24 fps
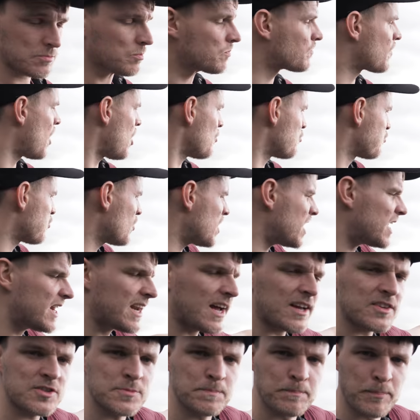We've got a really
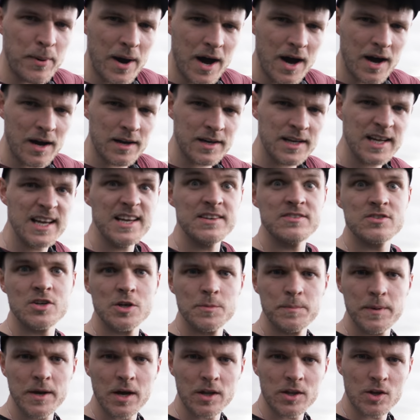nice barn. He's going
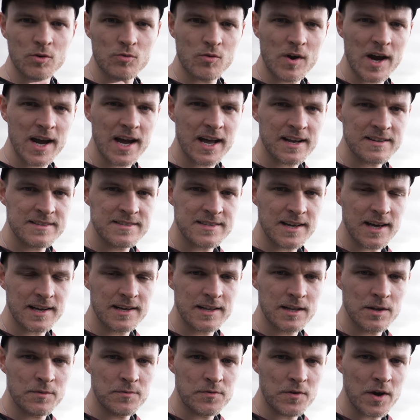to be on the right hand side
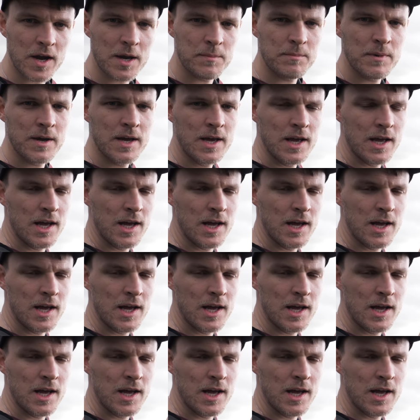of the frame.